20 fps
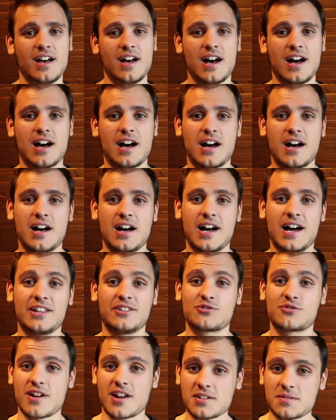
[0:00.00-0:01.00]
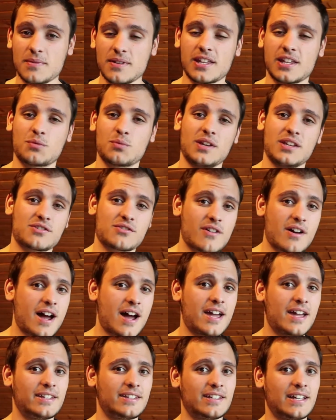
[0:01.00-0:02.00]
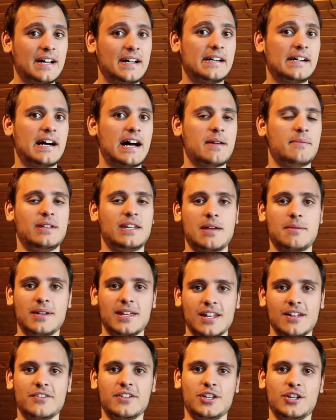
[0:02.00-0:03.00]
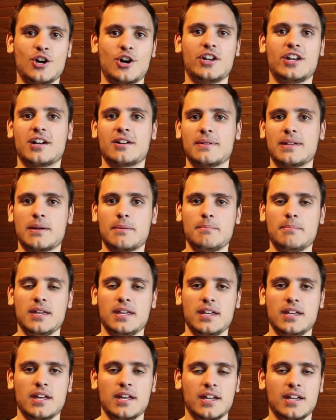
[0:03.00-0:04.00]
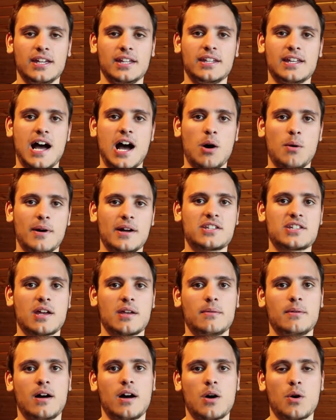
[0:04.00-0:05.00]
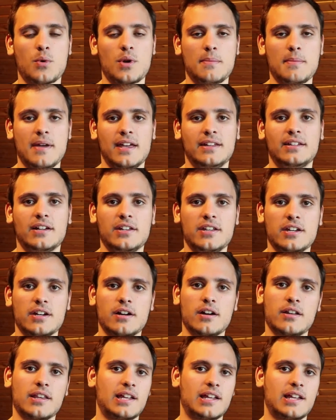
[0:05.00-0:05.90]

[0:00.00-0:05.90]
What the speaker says: and trust me that we tried, I made a video on Airbnb in how much we made a year,